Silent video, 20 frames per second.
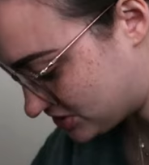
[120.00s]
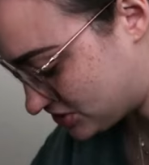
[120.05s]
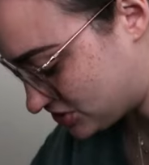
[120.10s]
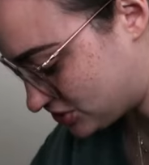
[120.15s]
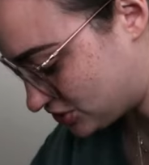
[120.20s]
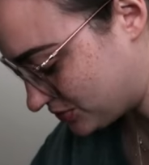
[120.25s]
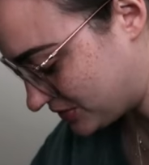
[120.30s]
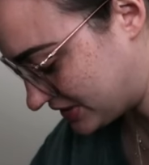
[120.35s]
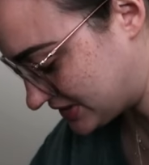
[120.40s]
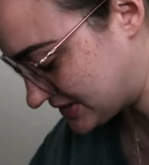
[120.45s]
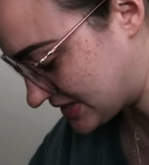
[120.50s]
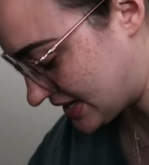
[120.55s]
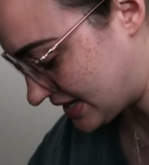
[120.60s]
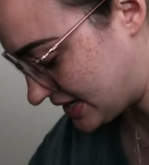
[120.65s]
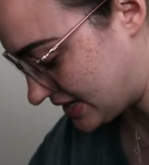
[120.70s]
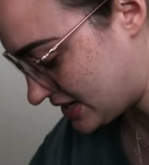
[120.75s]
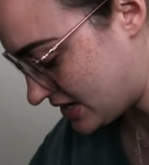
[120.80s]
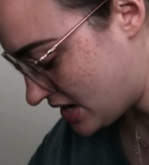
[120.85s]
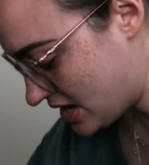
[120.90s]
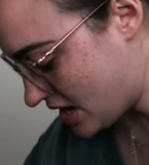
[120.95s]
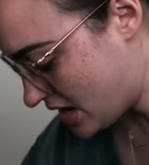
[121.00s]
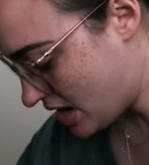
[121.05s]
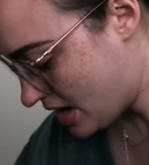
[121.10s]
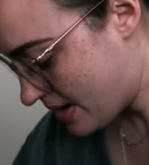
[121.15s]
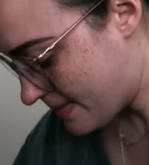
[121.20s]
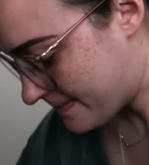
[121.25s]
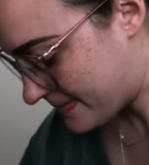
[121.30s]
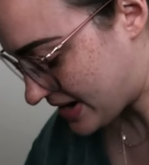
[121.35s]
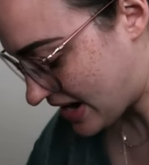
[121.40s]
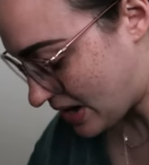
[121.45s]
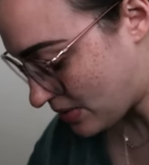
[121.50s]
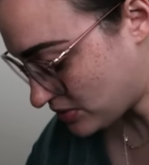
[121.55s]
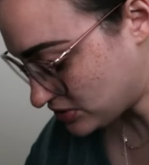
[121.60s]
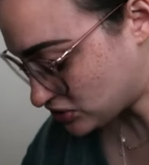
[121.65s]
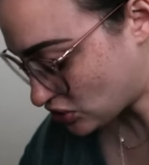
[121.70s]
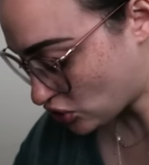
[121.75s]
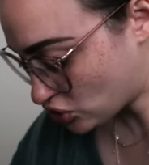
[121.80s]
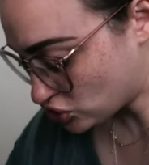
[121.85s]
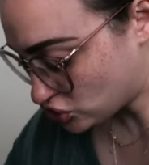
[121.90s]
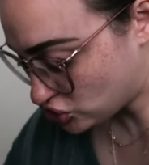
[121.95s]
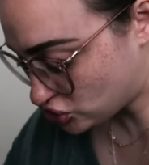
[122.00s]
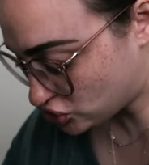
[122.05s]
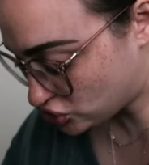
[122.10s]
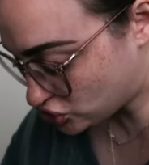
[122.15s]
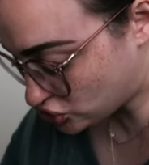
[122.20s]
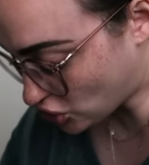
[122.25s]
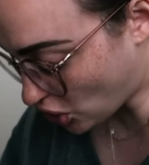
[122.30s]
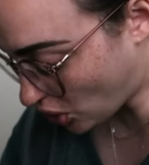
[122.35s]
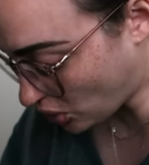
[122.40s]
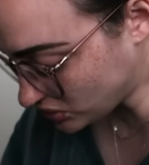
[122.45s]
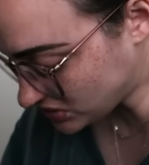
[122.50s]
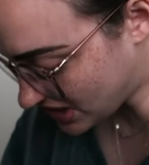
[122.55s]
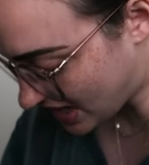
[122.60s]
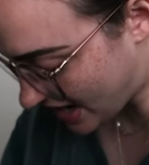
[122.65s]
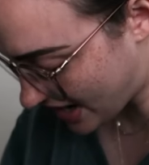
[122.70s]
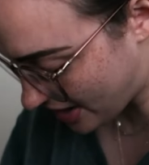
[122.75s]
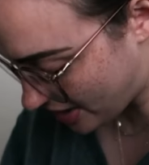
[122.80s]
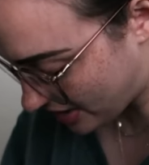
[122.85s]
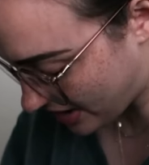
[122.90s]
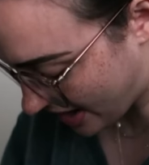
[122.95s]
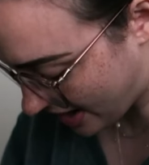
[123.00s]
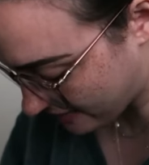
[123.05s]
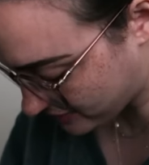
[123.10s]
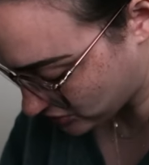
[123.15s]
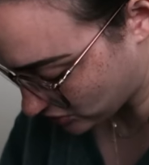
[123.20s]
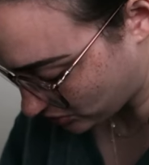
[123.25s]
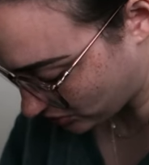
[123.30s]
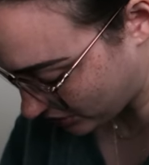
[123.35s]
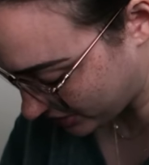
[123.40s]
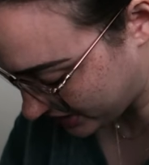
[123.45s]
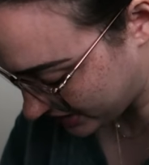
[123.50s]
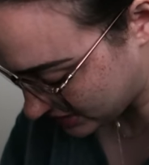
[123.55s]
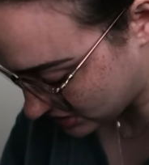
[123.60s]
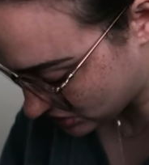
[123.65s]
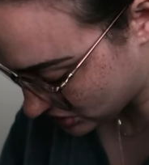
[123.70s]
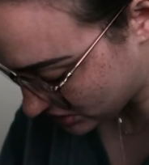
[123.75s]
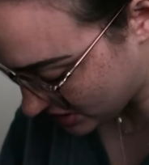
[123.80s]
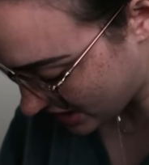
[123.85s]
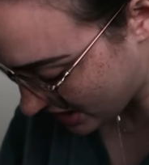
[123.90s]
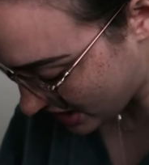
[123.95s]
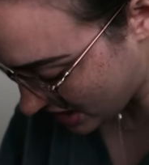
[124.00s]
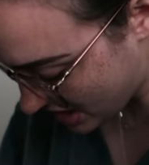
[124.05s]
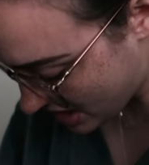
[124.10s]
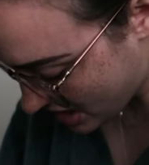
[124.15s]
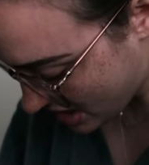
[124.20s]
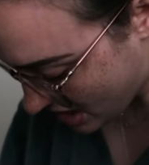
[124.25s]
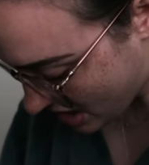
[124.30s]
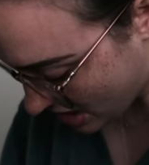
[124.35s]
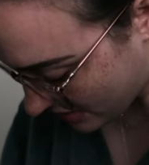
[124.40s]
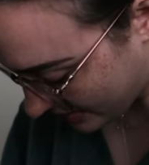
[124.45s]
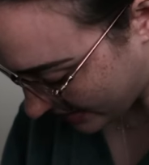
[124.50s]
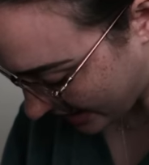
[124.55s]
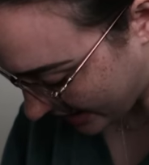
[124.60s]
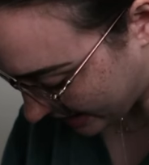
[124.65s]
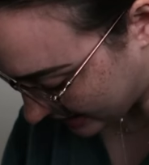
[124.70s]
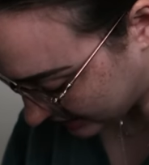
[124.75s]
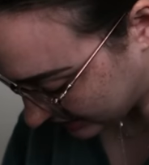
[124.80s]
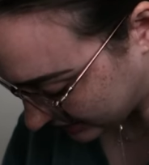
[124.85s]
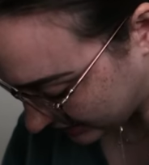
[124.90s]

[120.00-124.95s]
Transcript: just too excited. But I was so tired after work yesterday. Like,